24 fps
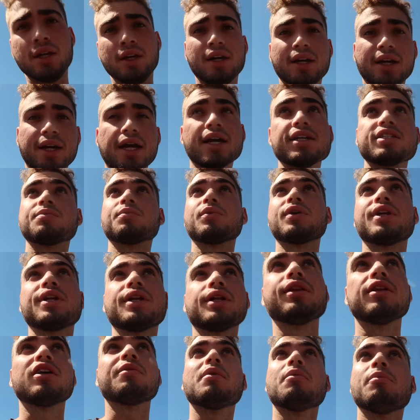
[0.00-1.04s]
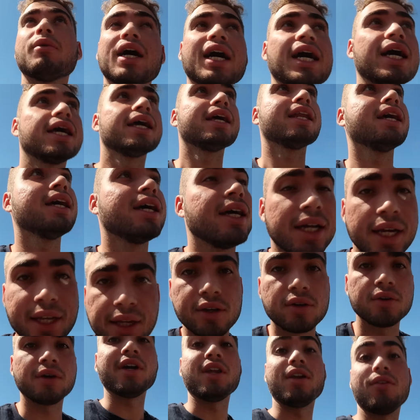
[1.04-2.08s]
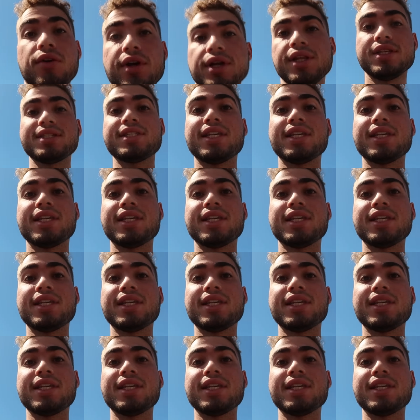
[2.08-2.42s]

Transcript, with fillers: Alright guys, I'm running a little bit behind. I gotta go ahead and run